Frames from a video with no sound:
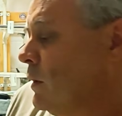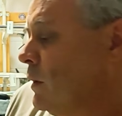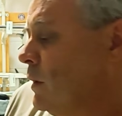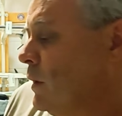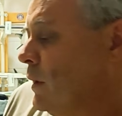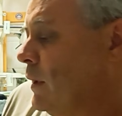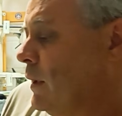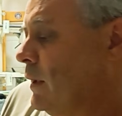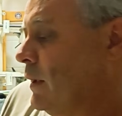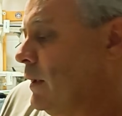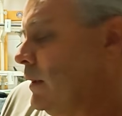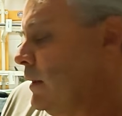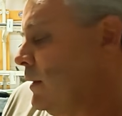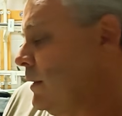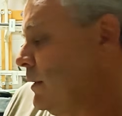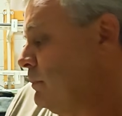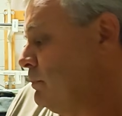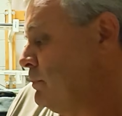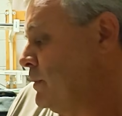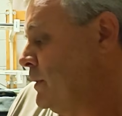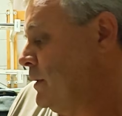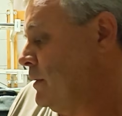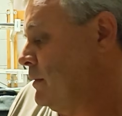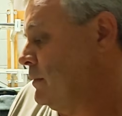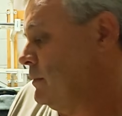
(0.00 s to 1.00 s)

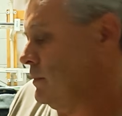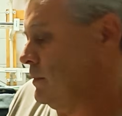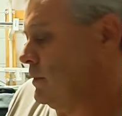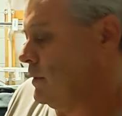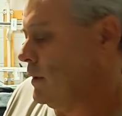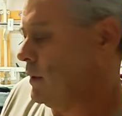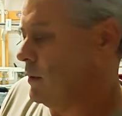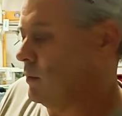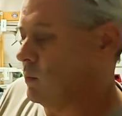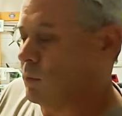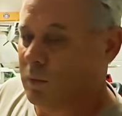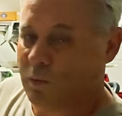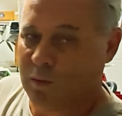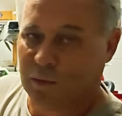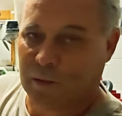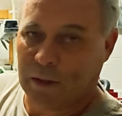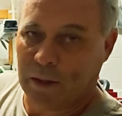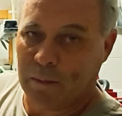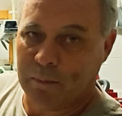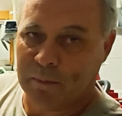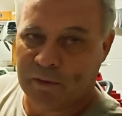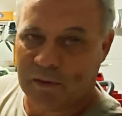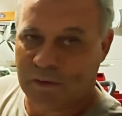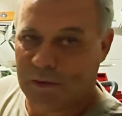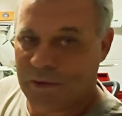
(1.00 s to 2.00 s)
but it all
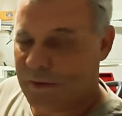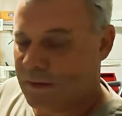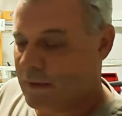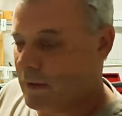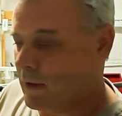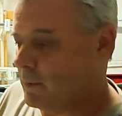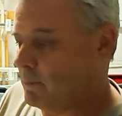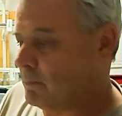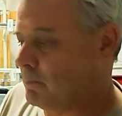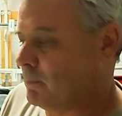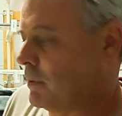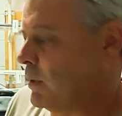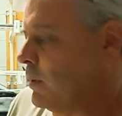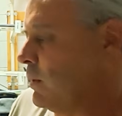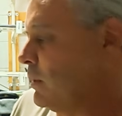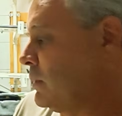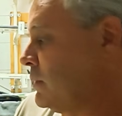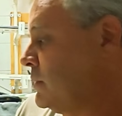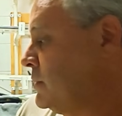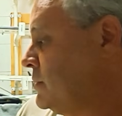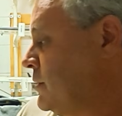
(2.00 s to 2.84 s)
comes in the same box.